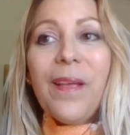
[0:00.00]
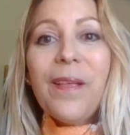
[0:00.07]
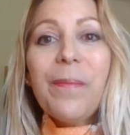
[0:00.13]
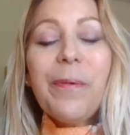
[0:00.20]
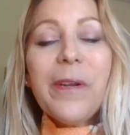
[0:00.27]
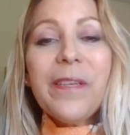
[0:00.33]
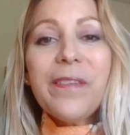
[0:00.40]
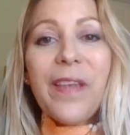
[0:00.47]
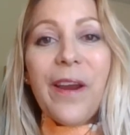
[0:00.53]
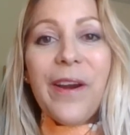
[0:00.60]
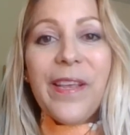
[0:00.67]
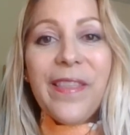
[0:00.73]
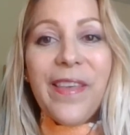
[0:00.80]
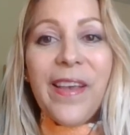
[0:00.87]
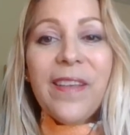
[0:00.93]
pretty
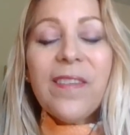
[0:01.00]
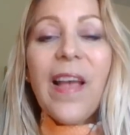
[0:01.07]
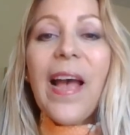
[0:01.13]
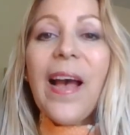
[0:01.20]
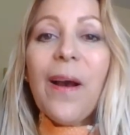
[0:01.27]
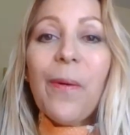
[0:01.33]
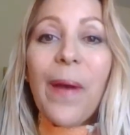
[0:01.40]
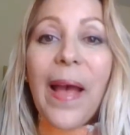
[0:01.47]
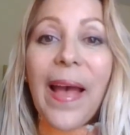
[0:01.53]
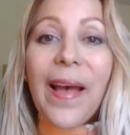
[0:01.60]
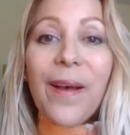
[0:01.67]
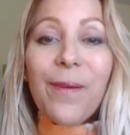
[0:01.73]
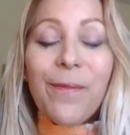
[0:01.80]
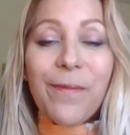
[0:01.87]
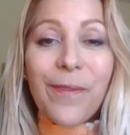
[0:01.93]
scary things.
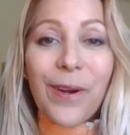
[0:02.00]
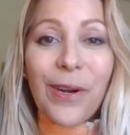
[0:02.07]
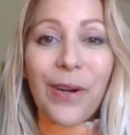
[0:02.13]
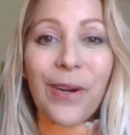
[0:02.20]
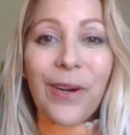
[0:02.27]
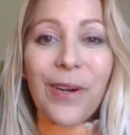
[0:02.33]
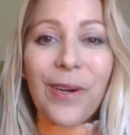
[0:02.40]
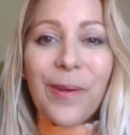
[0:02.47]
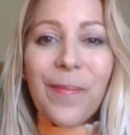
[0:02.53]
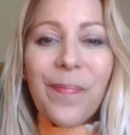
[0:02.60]
However,